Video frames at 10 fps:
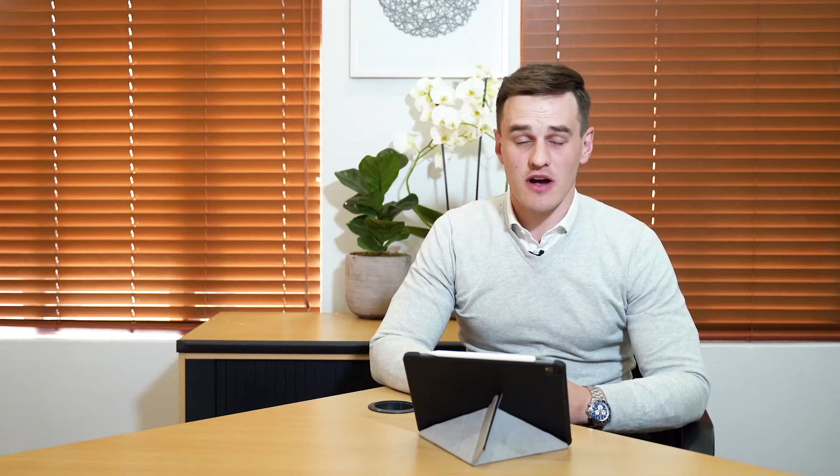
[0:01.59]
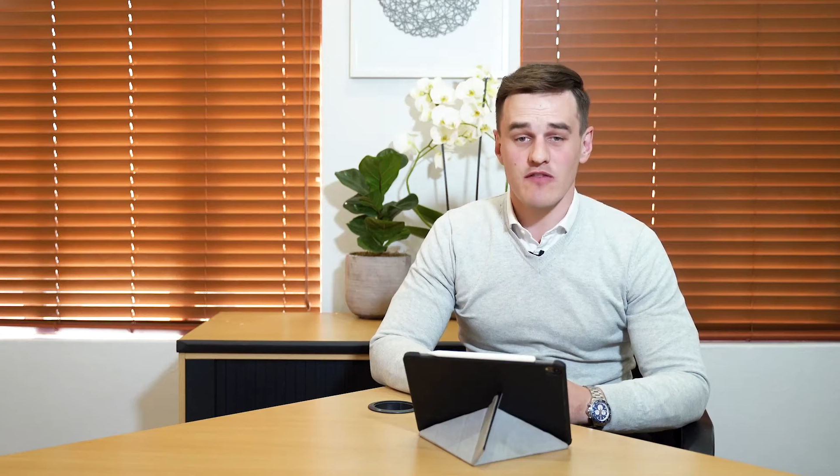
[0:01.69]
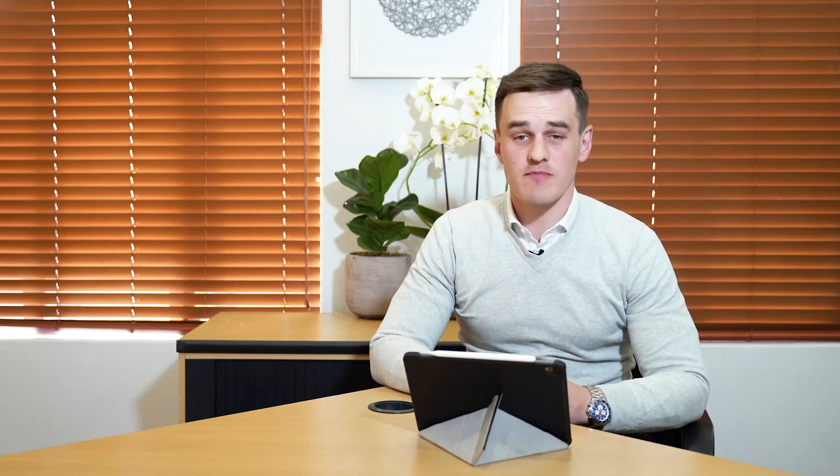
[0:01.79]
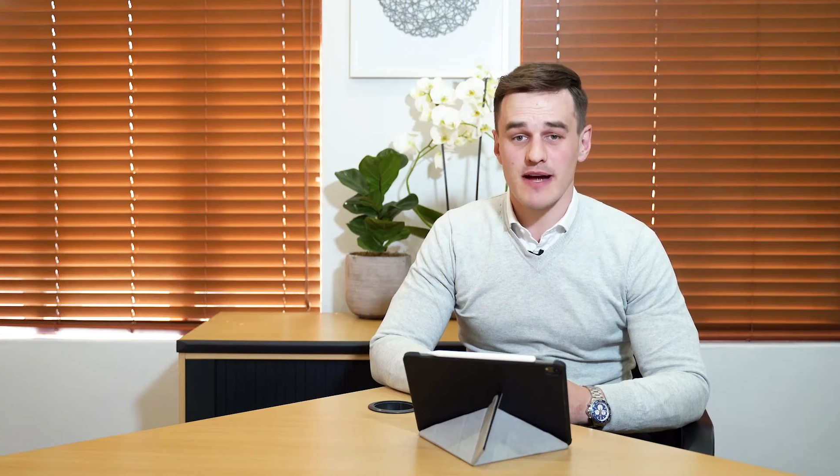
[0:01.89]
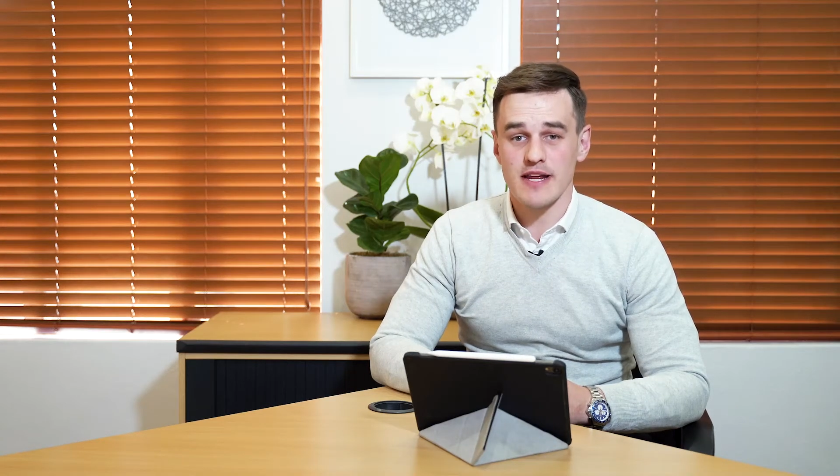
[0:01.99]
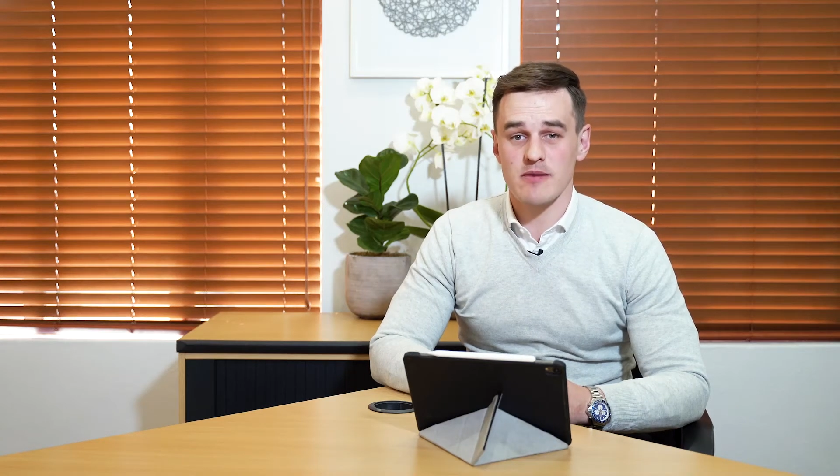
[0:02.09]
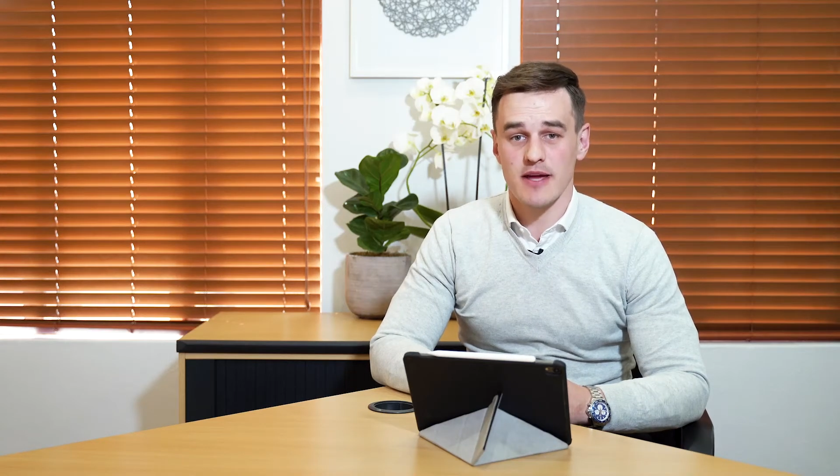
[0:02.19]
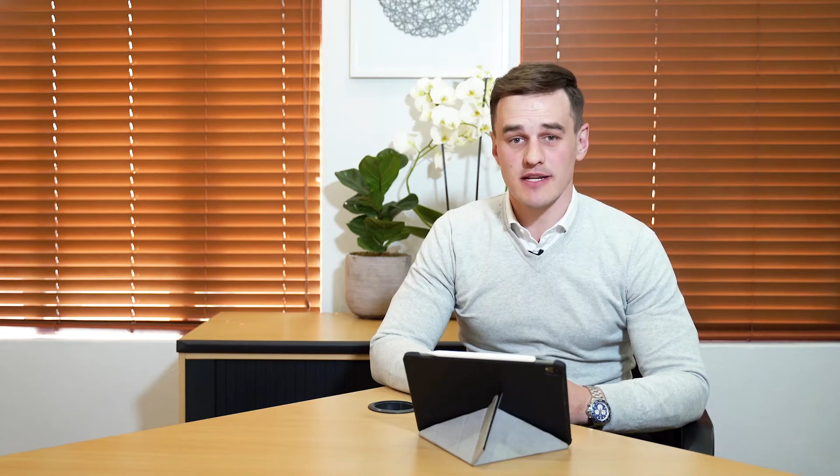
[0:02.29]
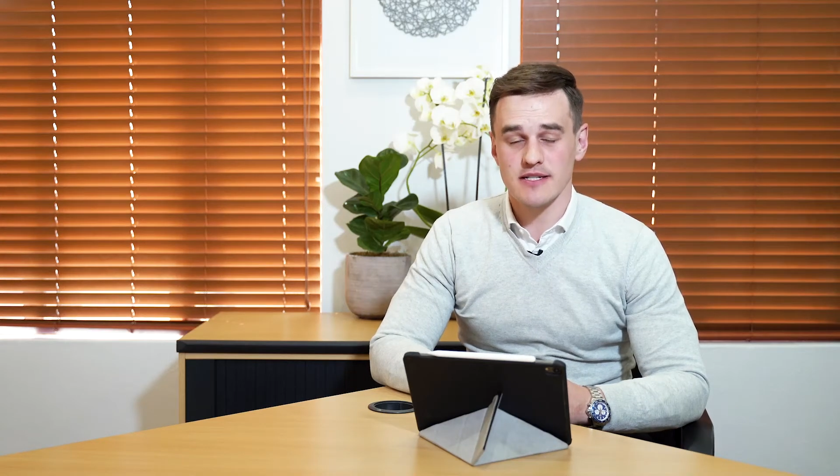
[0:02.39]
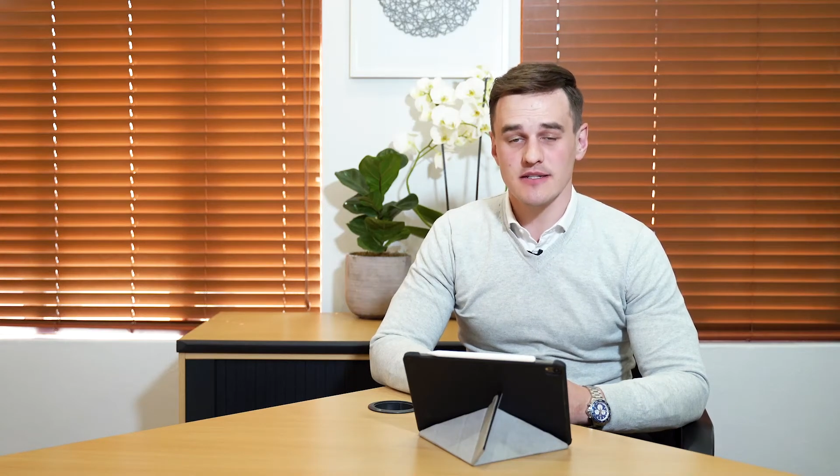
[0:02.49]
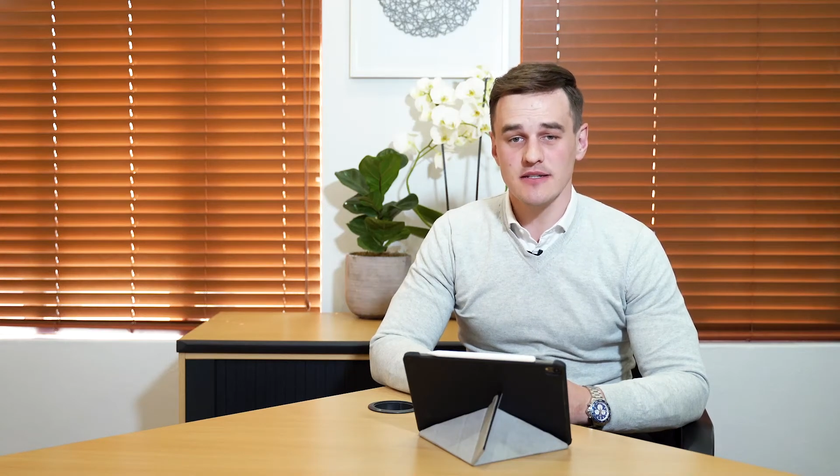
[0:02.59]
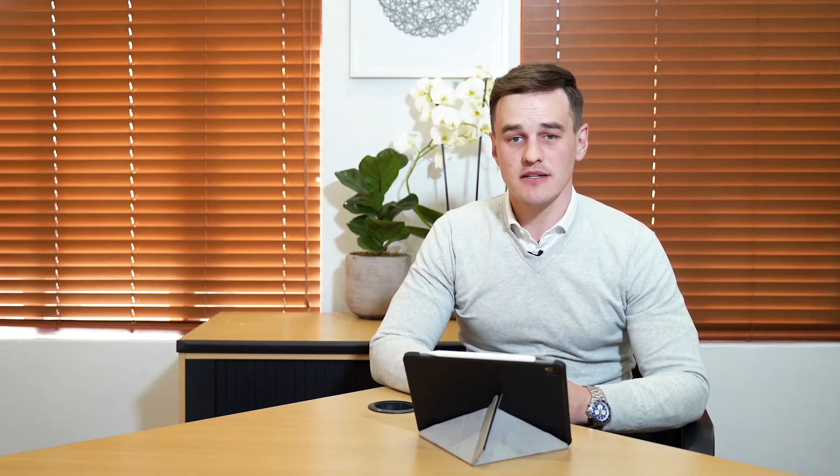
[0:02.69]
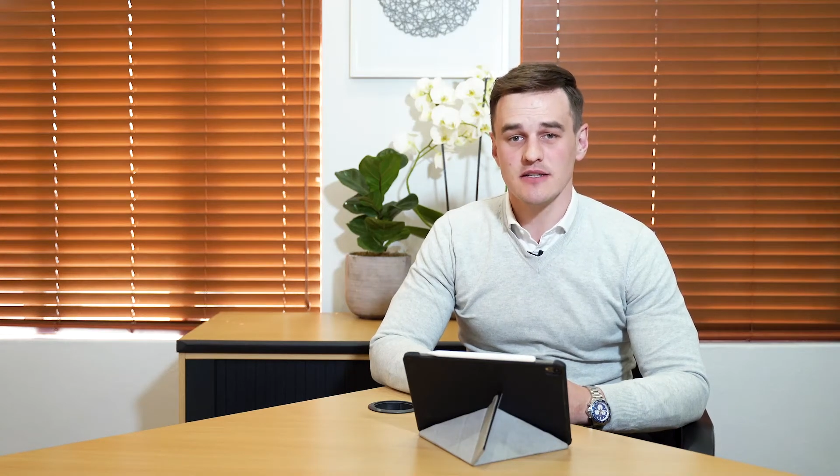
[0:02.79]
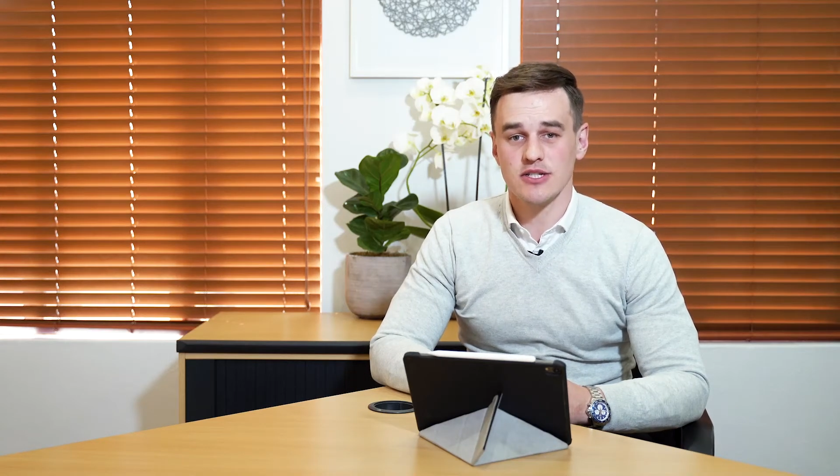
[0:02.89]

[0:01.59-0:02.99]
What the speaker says: of Money and Medicine.